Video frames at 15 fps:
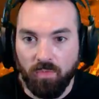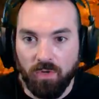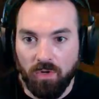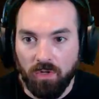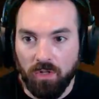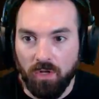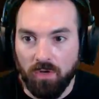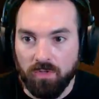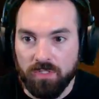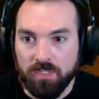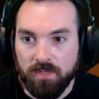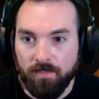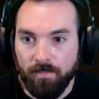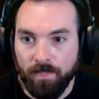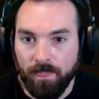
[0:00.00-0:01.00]
real close.
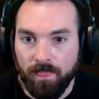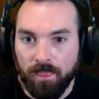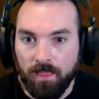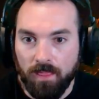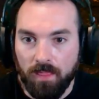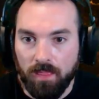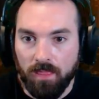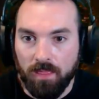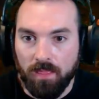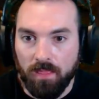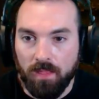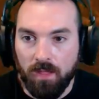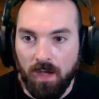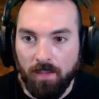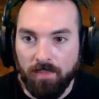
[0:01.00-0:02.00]

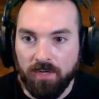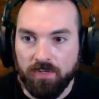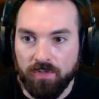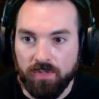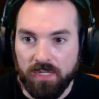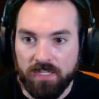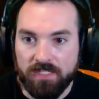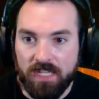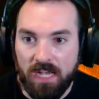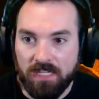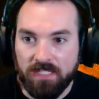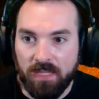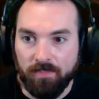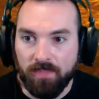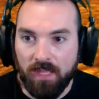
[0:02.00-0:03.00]
I'm going to do the exact
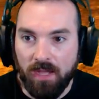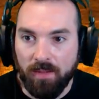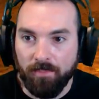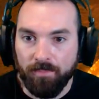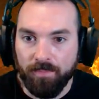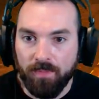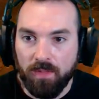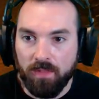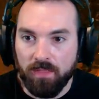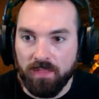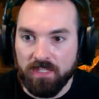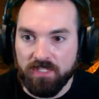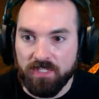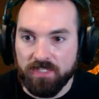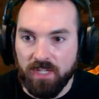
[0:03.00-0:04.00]
same thing.
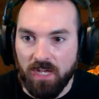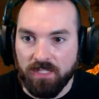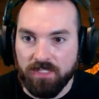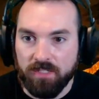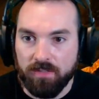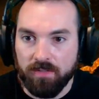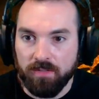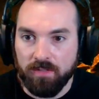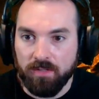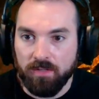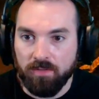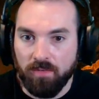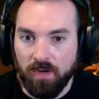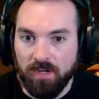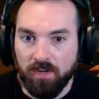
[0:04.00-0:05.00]
This is us
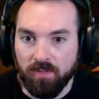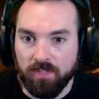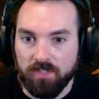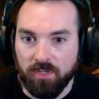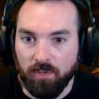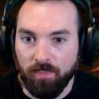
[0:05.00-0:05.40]
right here, this little